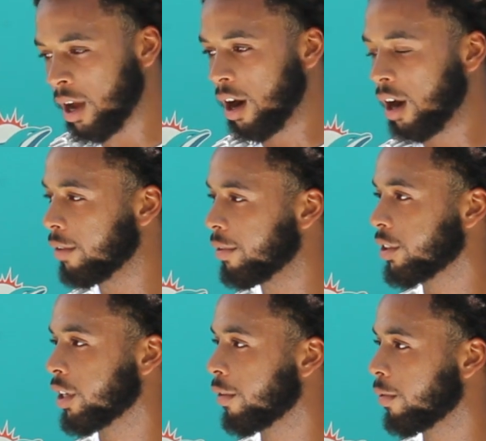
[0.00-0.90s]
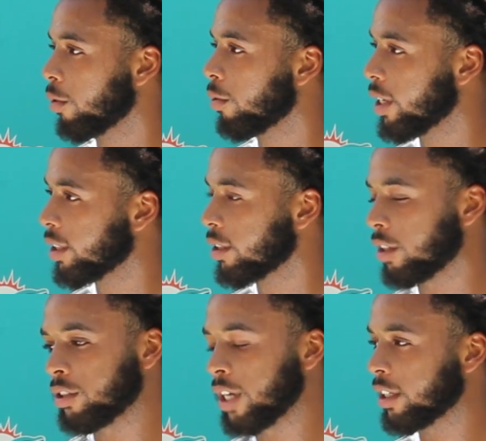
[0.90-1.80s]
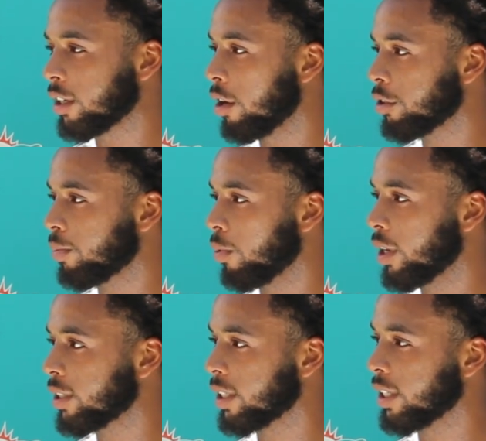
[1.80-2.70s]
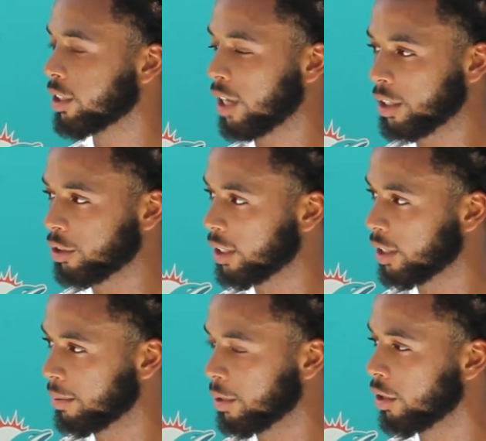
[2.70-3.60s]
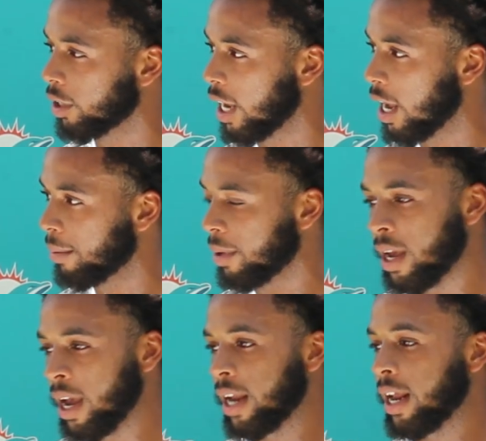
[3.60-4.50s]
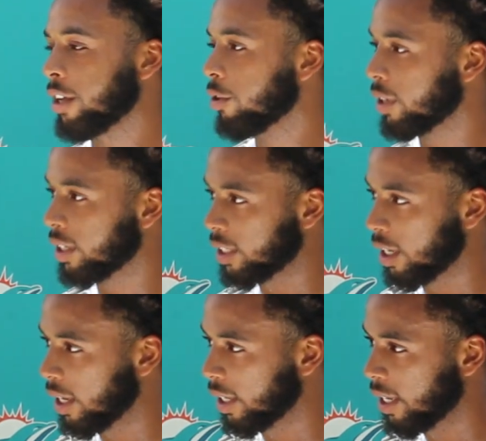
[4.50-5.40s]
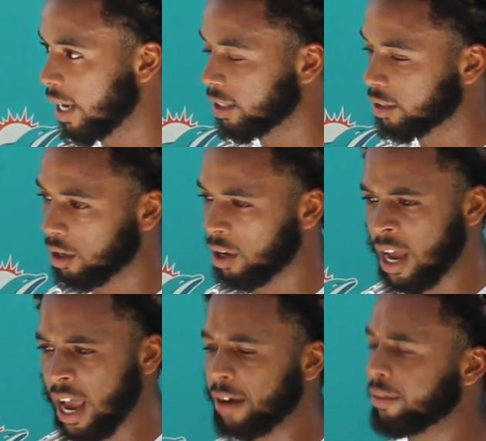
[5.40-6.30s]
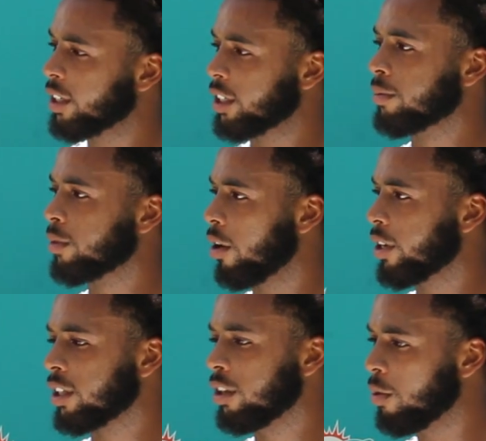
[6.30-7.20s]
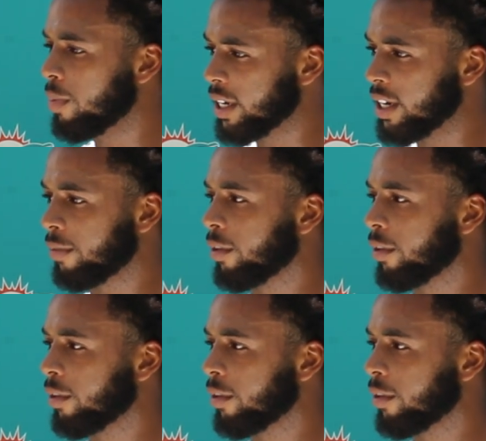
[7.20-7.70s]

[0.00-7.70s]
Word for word: All of us are here for a reason, so you take the coaching points and then try and translate them to your game and how you can excel like that. So every system's always a little bit different.